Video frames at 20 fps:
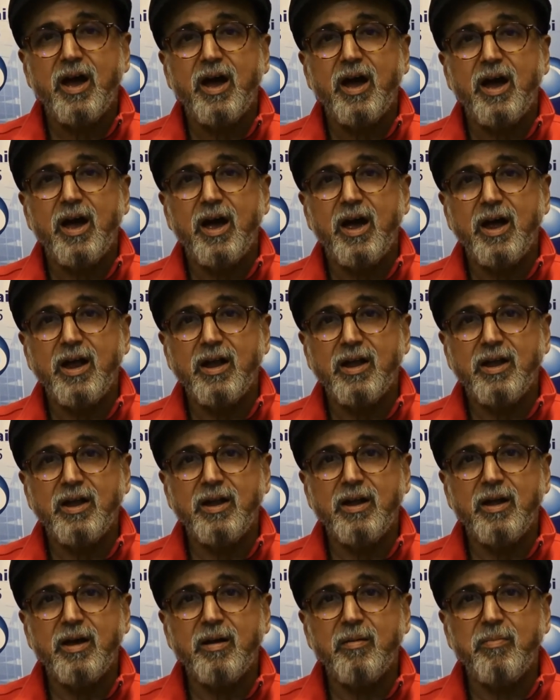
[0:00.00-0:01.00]
and
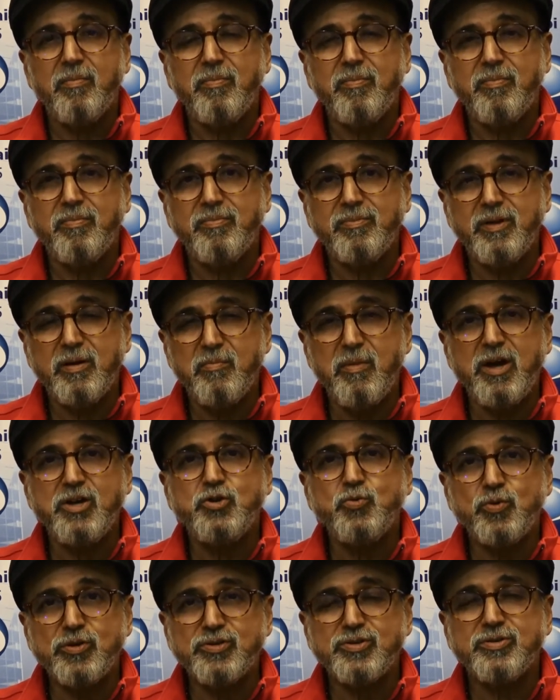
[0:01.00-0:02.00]
the image
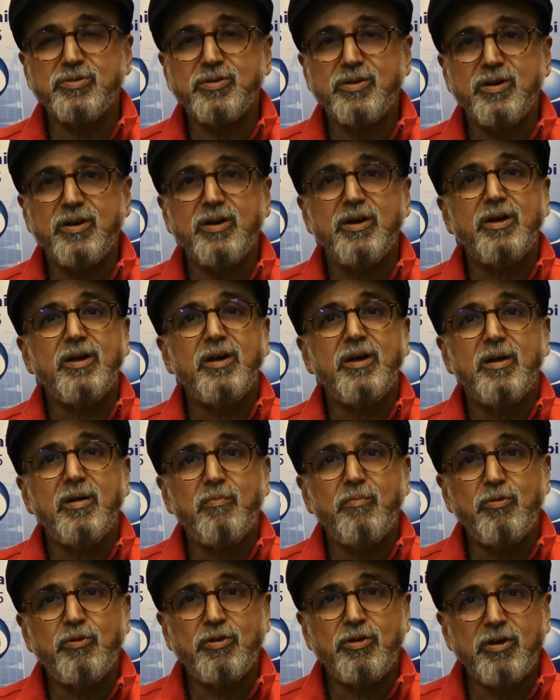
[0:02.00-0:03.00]
was
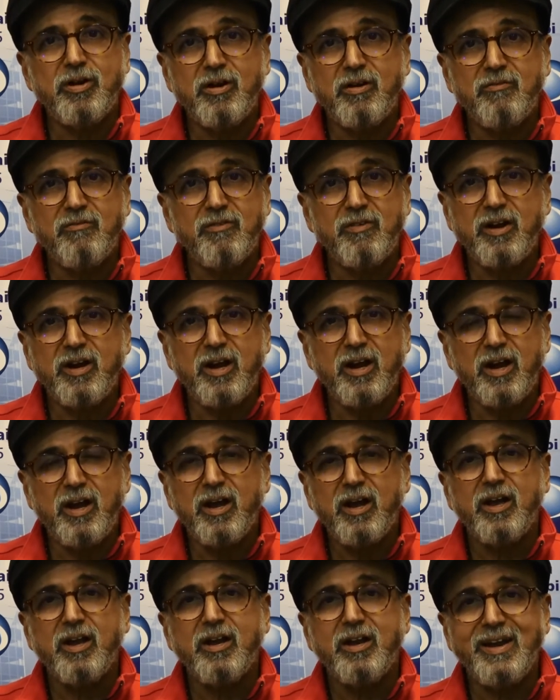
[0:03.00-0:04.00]
put very
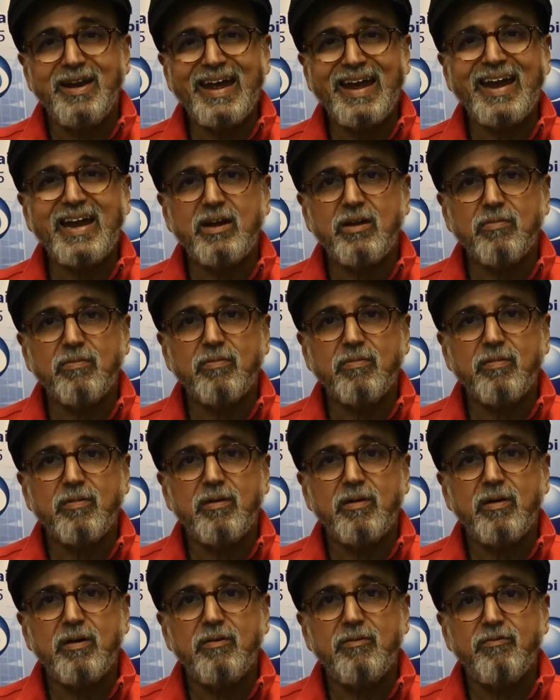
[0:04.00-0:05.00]
negative
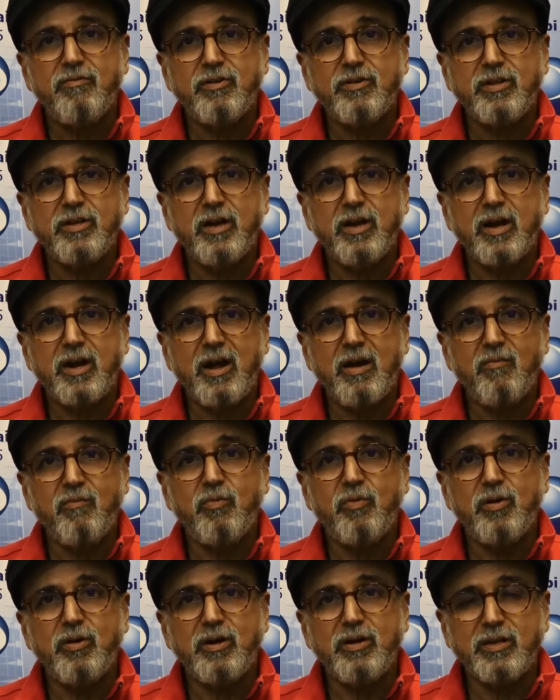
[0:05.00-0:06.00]
for the Arab
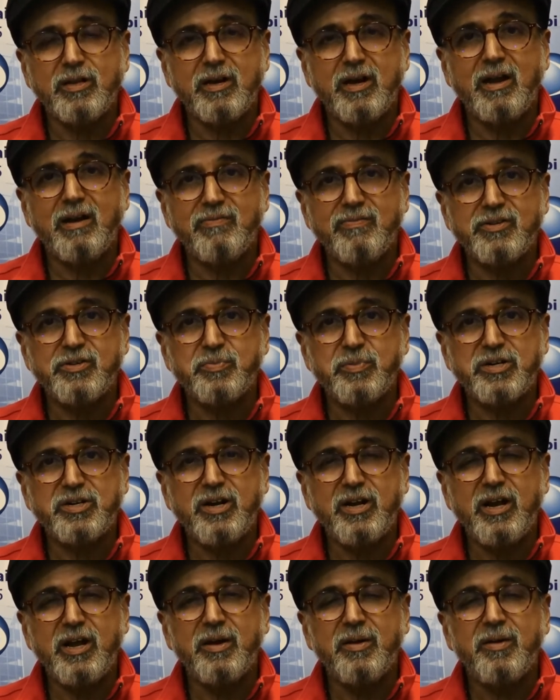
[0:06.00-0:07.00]
world and the Gulf
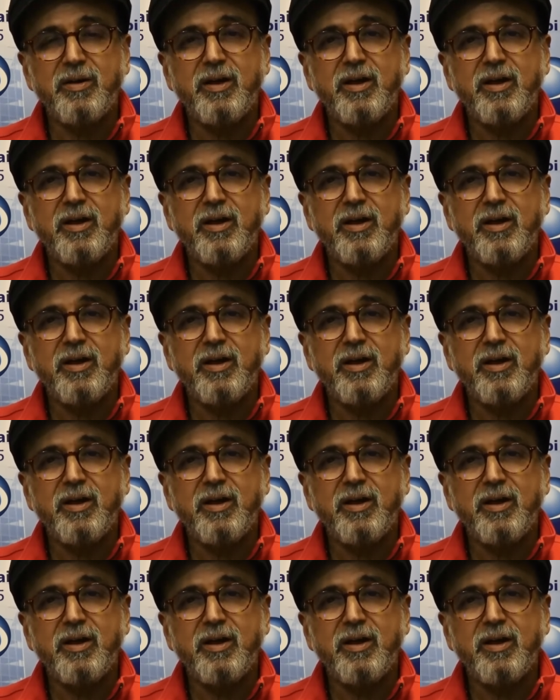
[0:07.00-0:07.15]
especially,